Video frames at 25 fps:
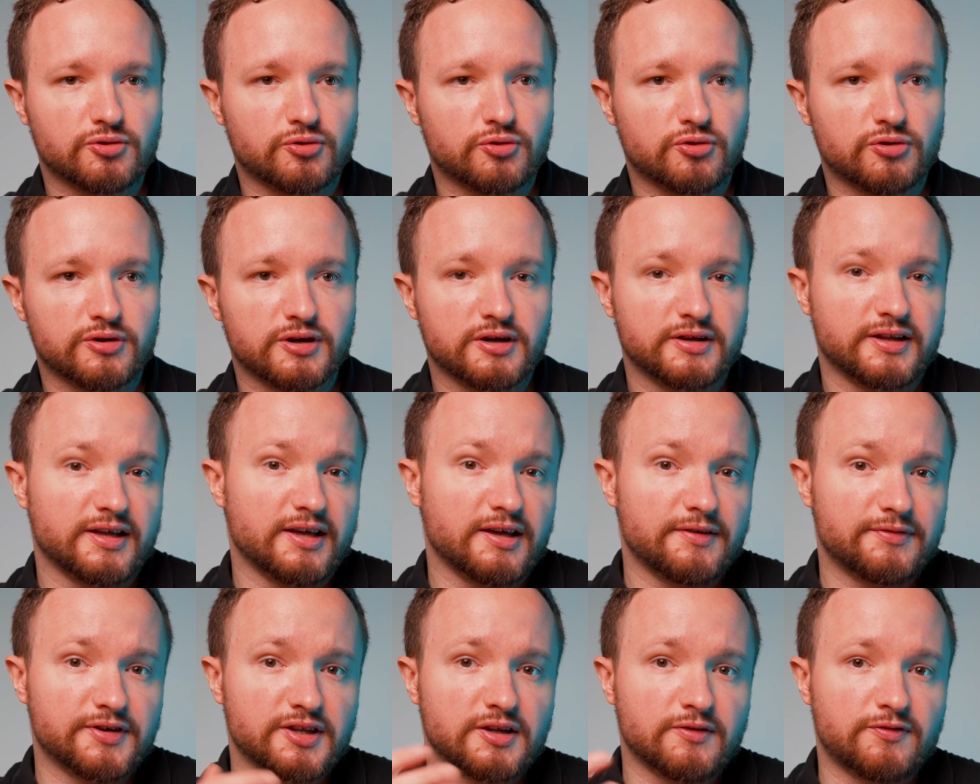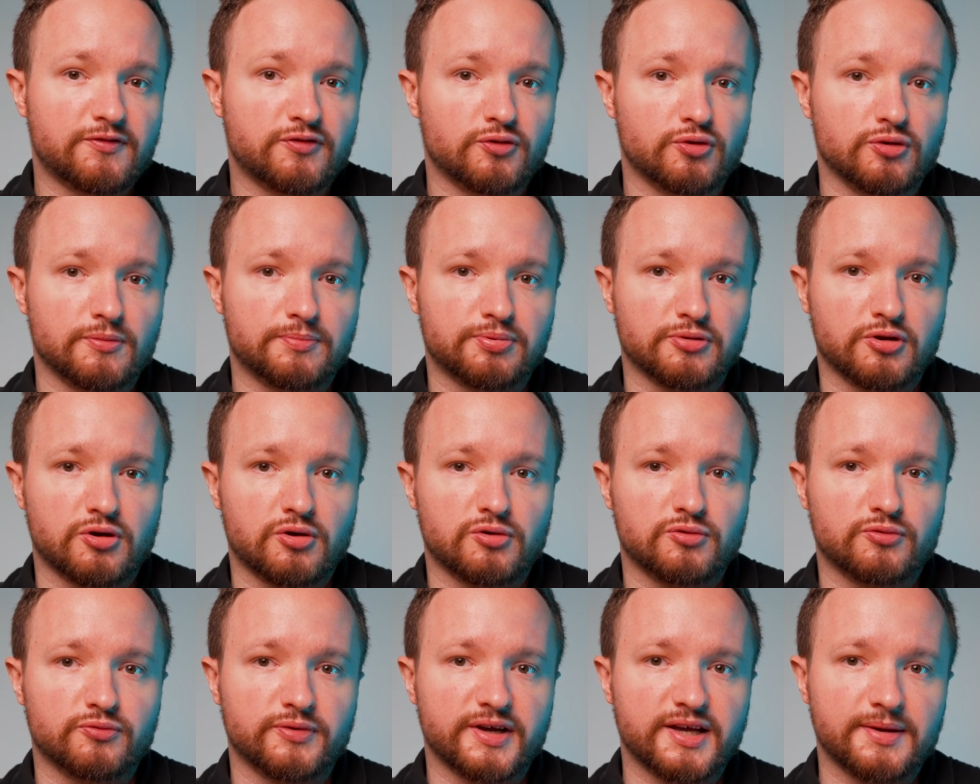or even a
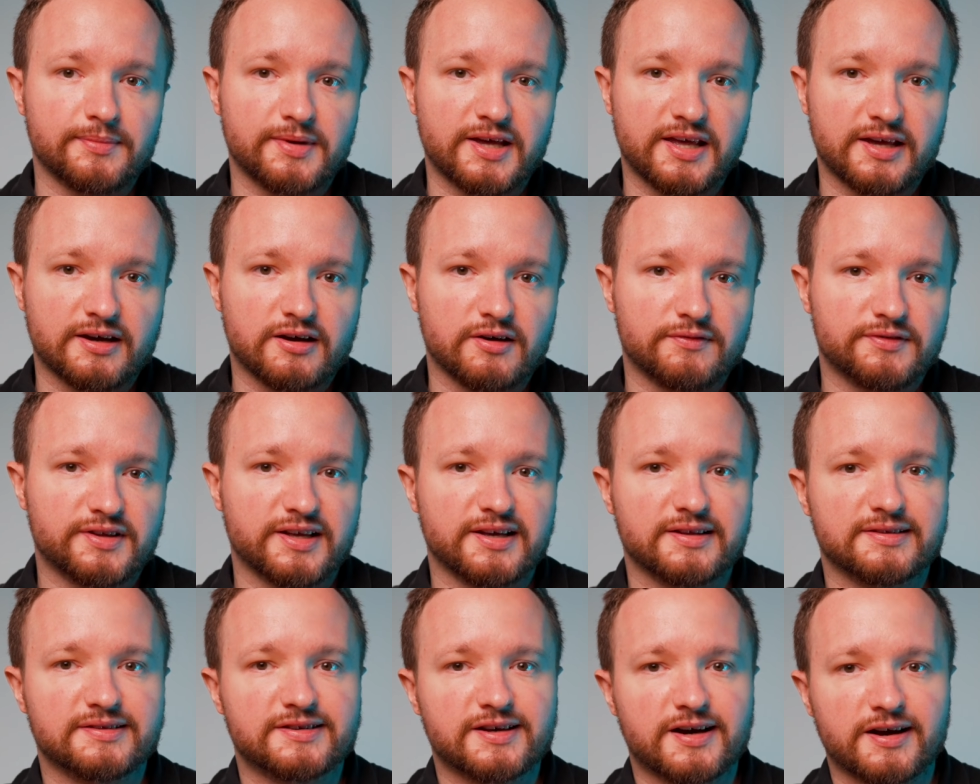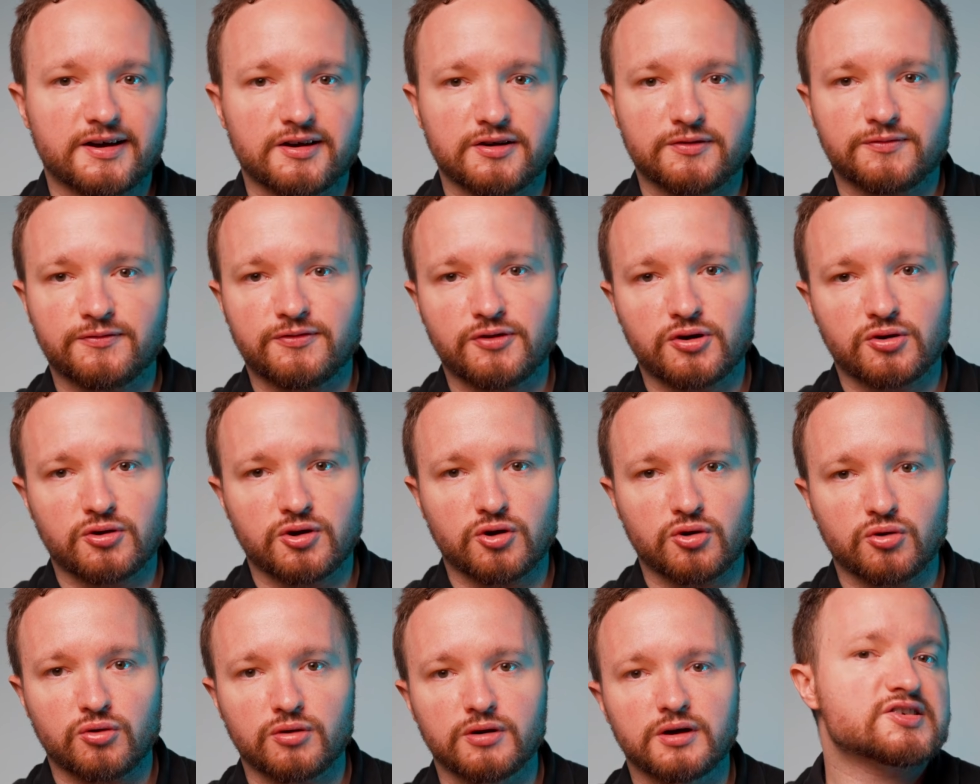full-blown remake of the entire photo.